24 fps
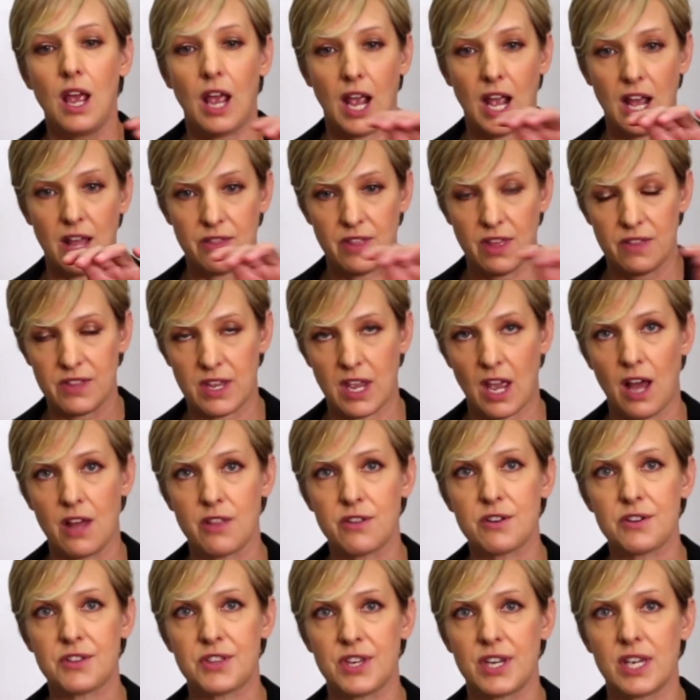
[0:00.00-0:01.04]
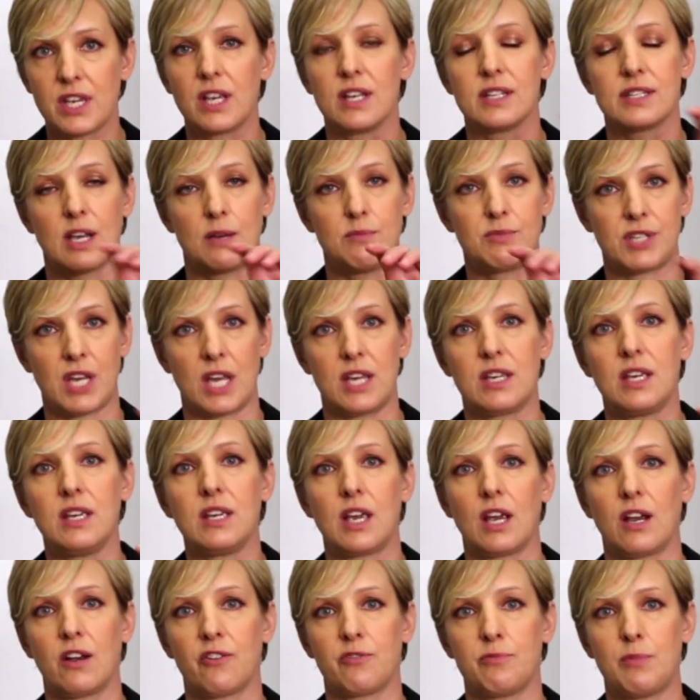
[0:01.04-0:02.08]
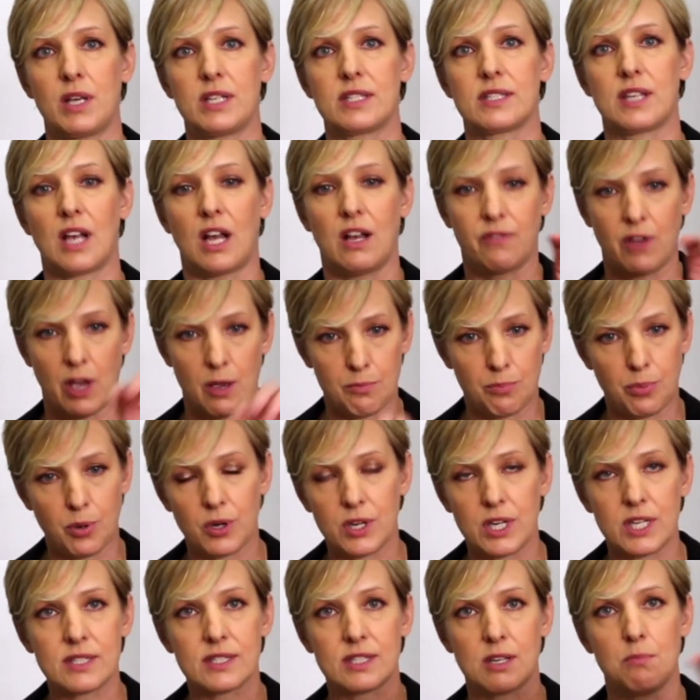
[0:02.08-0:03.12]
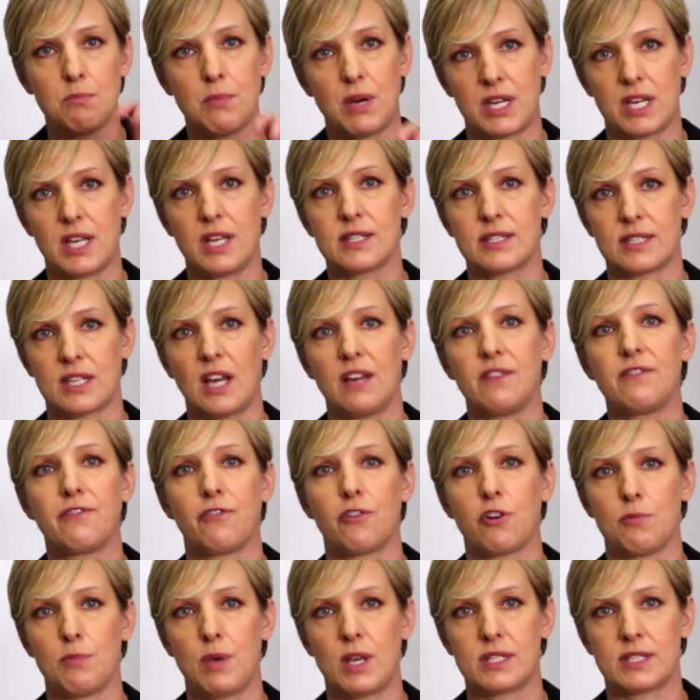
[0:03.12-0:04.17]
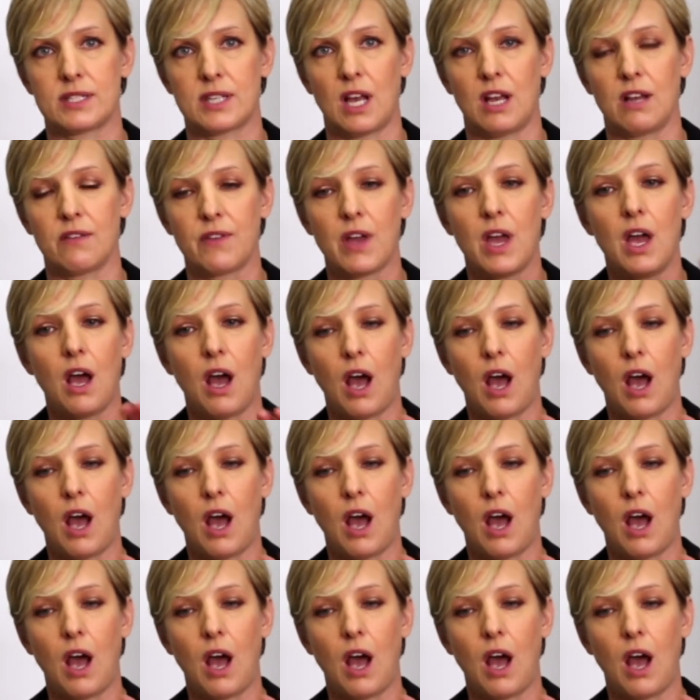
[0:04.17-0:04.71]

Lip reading: And then the other thing is I'm taking care of myself. I'm putting some money aside for myself.